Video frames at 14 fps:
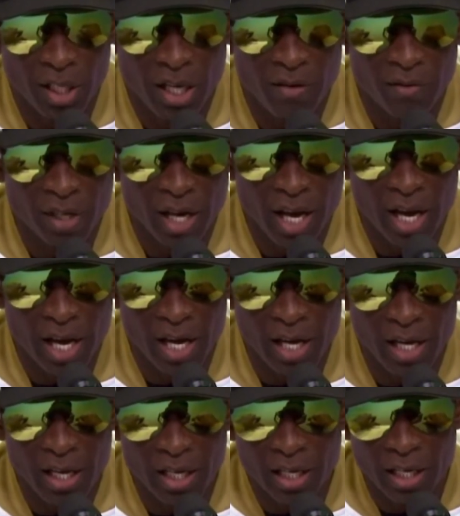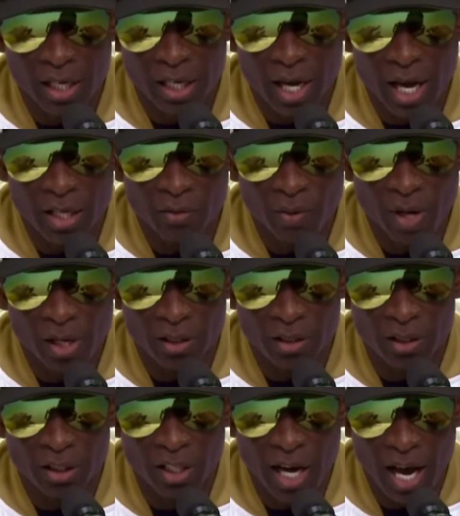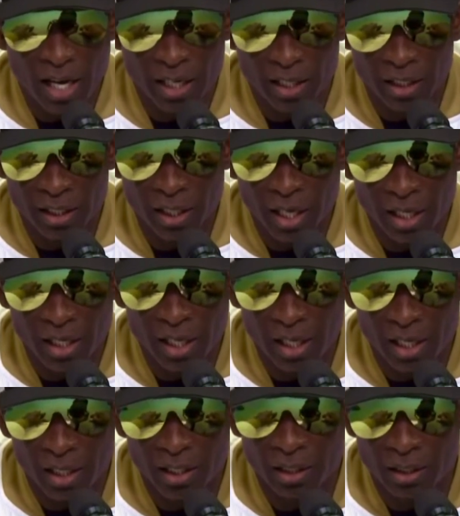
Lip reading: Stephen A. as well as Shannon, and